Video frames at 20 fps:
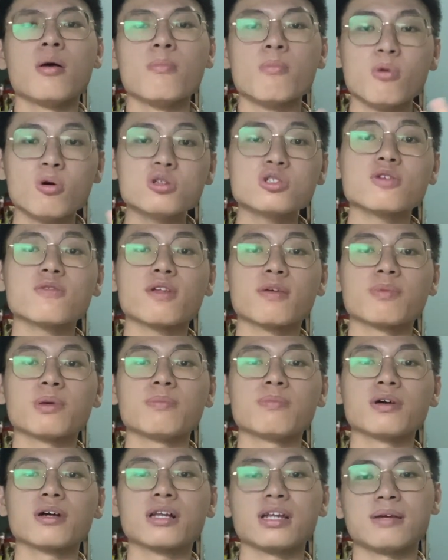Most of the
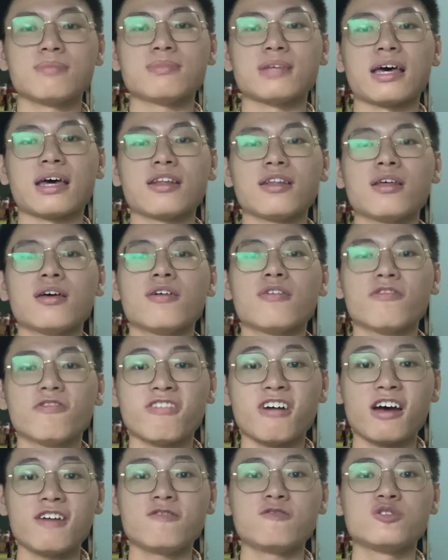people claim that
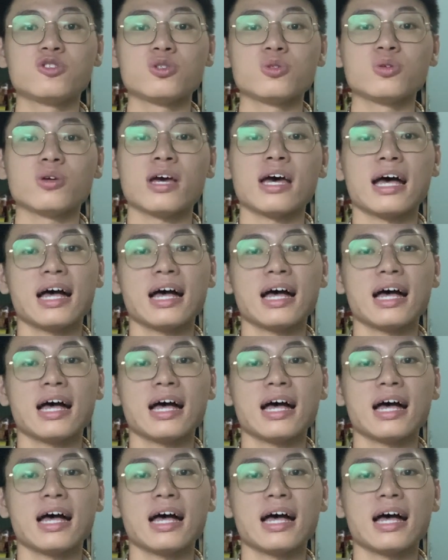5G